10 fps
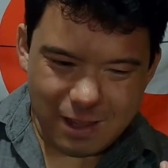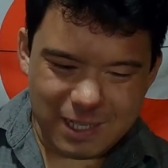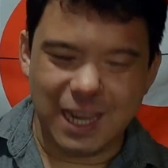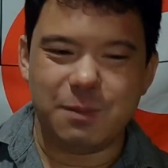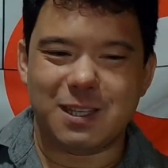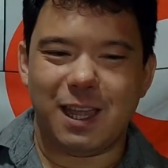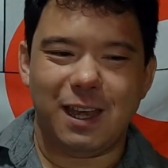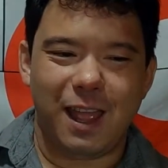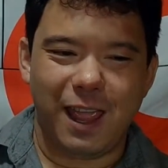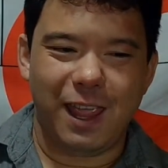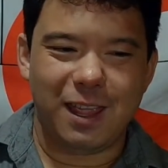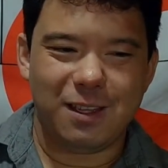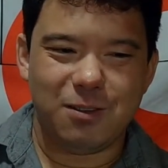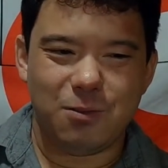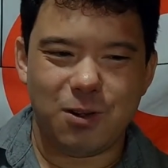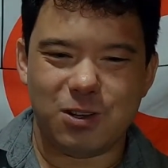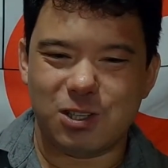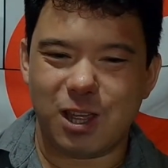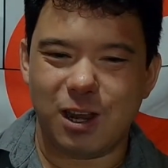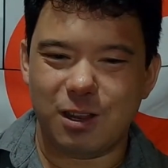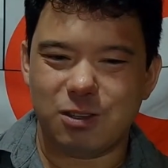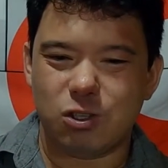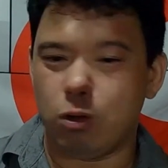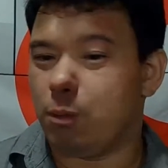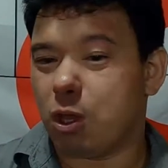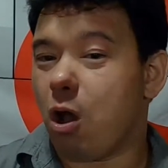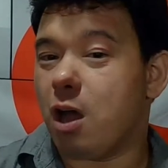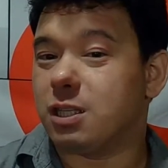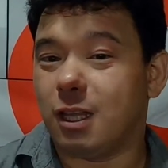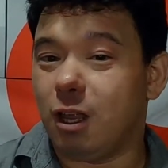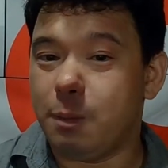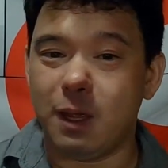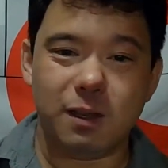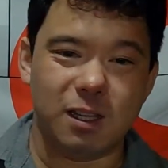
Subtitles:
Team said, hey, we're just going to trim the cost a little bit.